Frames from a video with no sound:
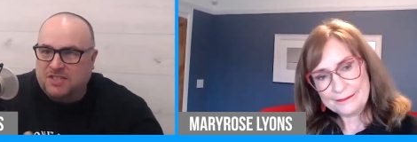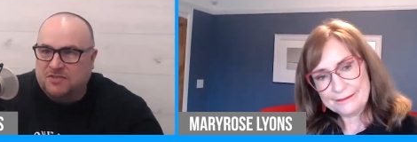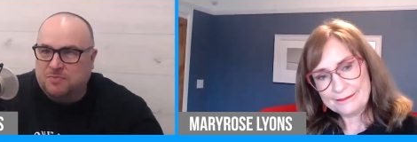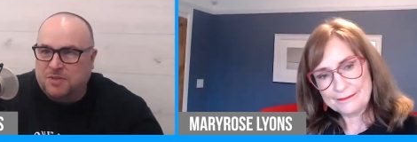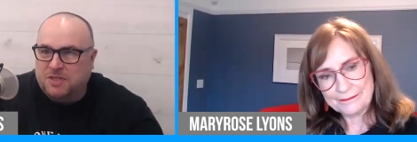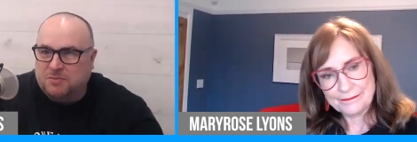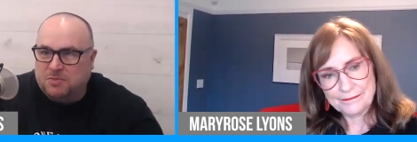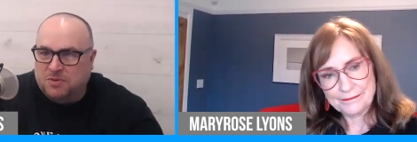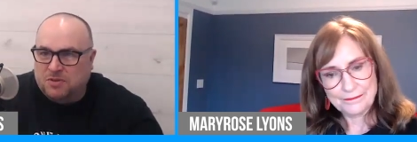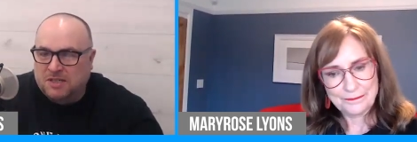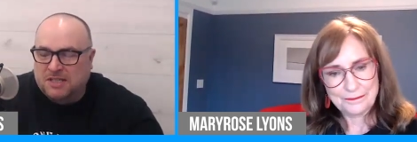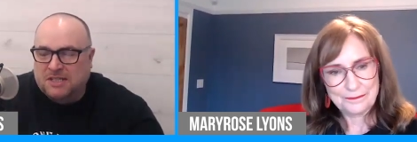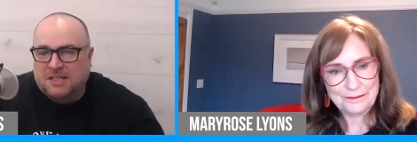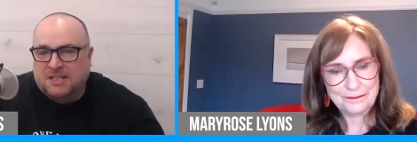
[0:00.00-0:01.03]
Speaker 1: for
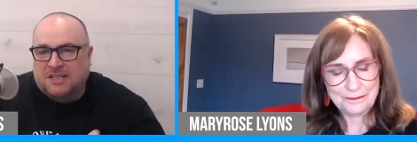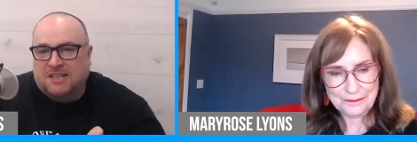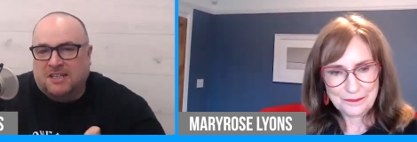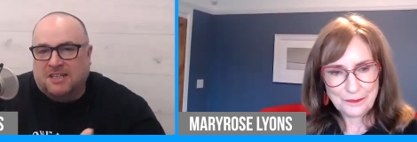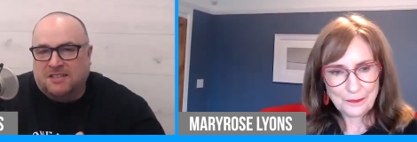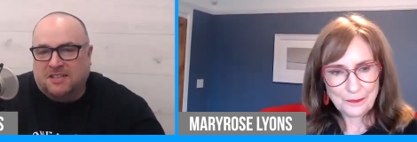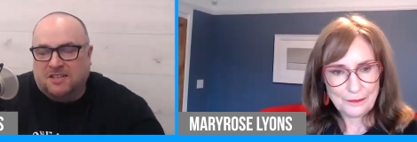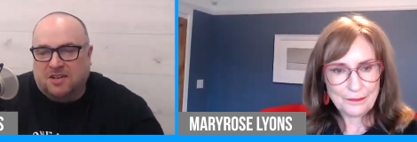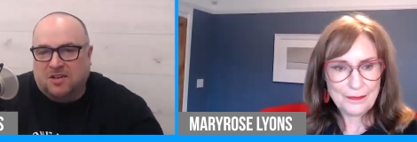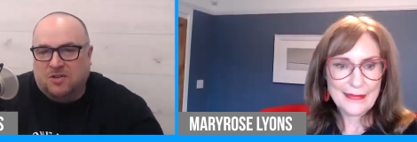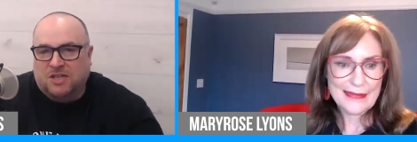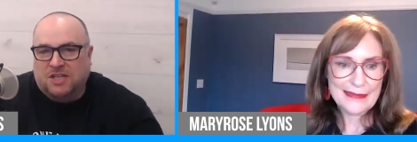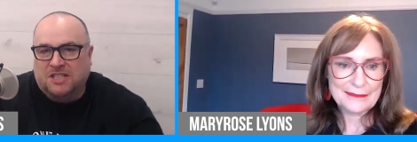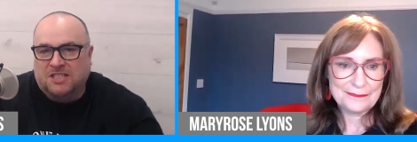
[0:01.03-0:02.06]
people uh, that are
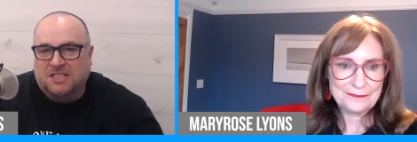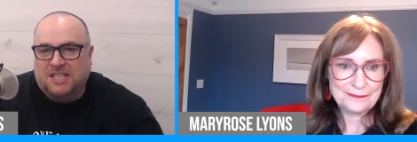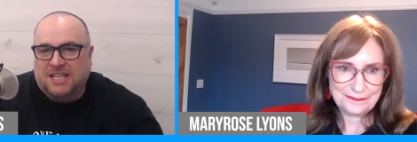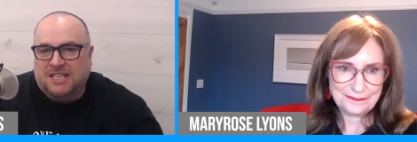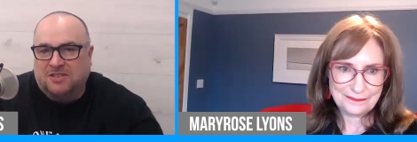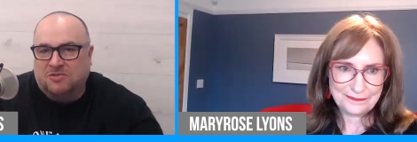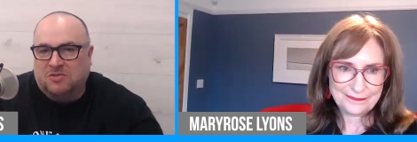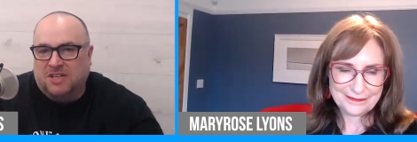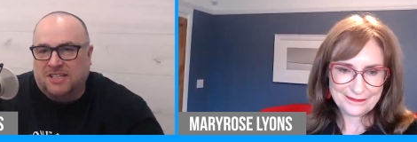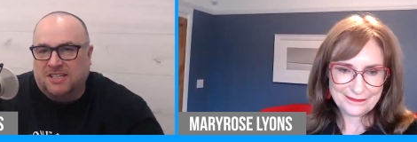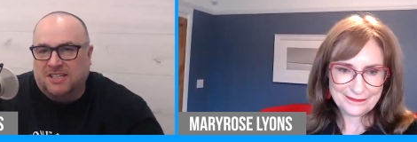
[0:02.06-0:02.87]
looking to get the right,